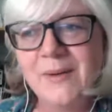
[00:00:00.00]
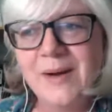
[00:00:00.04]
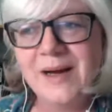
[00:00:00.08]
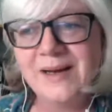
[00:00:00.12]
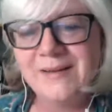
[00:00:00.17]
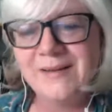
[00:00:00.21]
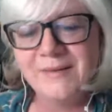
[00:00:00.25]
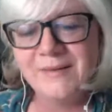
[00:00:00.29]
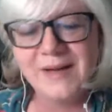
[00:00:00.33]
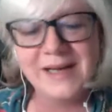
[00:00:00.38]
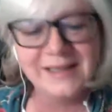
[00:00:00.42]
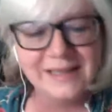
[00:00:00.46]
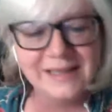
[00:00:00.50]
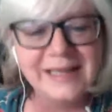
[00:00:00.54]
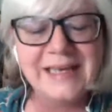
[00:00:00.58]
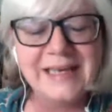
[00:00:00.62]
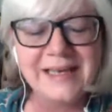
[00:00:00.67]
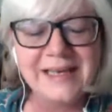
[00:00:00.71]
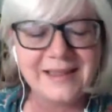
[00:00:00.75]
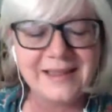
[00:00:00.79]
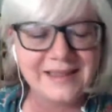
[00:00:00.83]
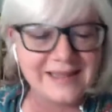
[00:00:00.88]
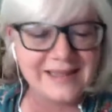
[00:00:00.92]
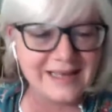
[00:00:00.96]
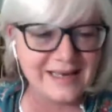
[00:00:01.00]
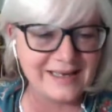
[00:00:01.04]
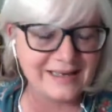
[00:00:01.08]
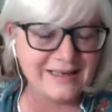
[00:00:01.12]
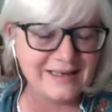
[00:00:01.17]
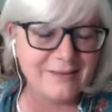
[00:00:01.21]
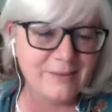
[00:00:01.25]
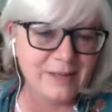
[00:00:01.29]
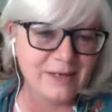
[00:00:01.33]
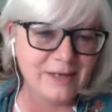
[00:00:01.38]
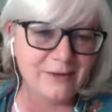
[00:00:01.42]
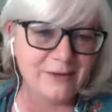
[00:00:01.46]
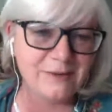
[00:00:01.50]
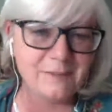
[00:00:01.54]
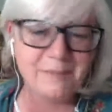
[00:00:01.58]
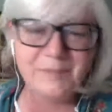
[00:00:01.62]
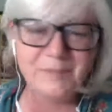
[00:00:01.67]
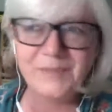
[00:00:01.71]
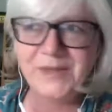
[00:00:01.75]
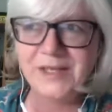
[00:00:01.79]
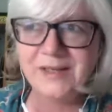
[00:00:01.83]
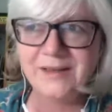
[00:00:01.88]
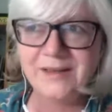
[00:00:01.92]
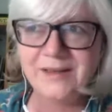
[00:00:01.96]
I like that about
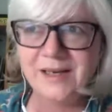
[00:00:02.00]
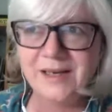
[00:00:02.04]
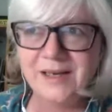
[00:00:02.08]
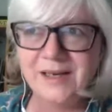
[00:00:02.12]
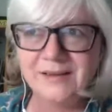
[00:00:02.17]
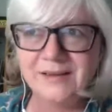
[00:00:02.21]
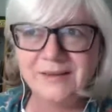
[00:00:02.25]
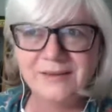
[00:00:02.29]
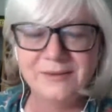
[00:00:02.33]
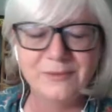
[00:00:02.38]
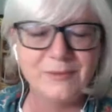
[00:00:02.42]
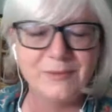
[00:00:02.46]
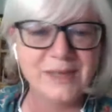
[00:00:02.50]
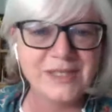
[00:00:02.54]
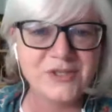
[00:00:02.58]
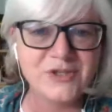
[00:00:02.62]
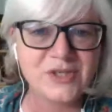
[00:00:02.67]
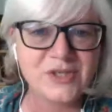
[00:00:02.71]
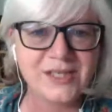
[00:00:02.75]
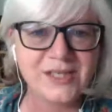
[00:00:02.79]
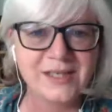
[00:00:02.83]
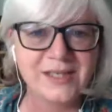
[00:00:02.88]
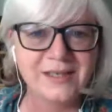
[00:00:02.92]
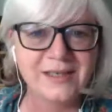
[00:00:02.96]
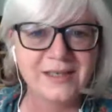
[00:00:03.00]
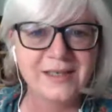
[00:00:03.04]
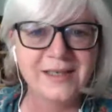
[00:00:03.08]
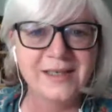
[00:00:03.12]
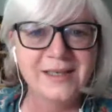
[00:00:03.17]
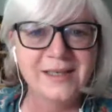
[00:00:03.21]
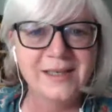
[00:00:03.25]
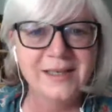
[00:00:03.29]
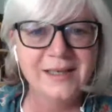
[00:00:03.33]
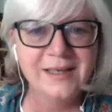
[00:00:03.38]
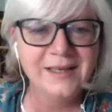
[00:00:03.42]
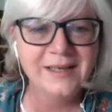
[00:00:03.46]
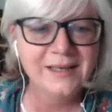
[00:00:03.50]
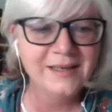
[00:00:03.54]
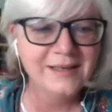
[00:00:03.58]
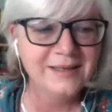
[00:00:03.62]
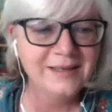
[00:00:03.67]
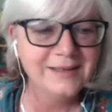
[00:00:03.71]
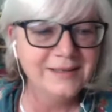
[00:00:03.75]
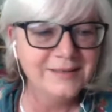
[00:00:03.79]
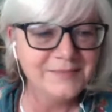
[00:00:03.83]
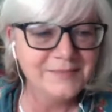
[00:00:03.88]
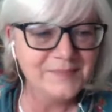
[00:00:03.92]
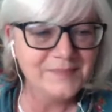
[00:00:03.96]
watching
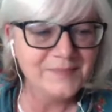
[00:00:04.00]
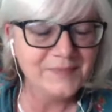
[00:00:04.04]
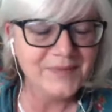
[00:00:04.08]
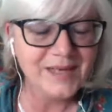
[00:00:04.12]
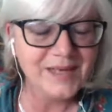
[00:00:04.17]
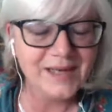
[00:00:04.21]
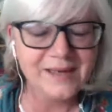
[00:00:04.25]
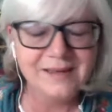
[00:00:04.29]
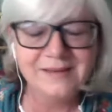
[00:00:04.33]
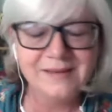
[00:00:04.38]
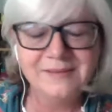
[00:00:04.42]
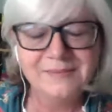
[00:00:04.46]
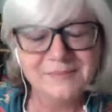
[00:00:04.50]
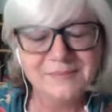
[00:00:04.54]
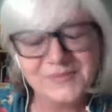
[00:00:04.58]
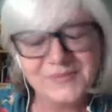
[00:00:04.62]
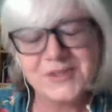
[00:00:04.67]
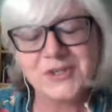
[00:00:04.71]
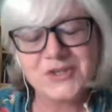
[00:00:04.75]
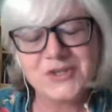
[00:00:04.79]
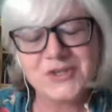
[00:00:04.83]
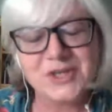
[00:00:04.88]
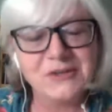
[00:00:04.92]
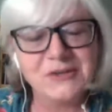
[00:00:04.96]
the show.